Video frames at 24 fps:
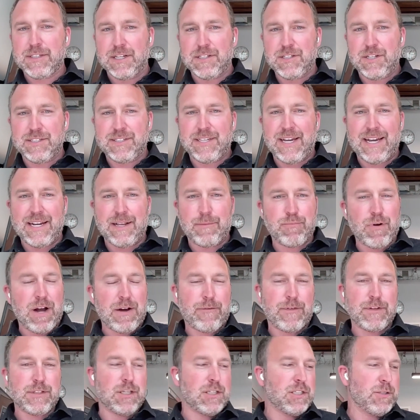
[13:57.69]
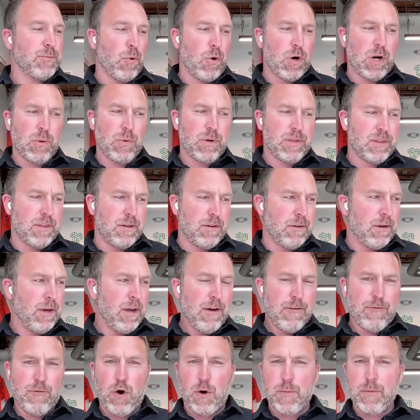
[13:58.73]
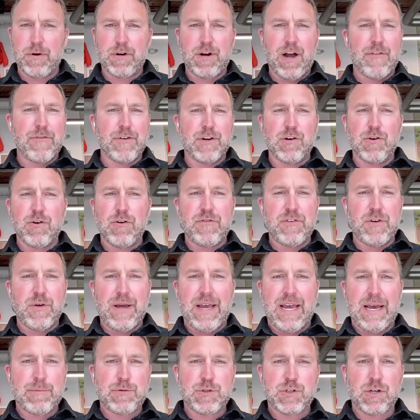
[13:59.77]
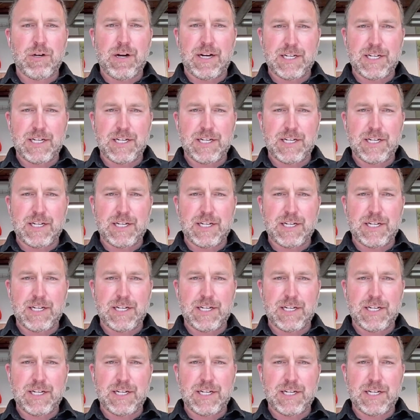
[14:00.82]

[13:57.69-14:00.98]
I just had a breakfast this morning with the former governor of New Hampshire.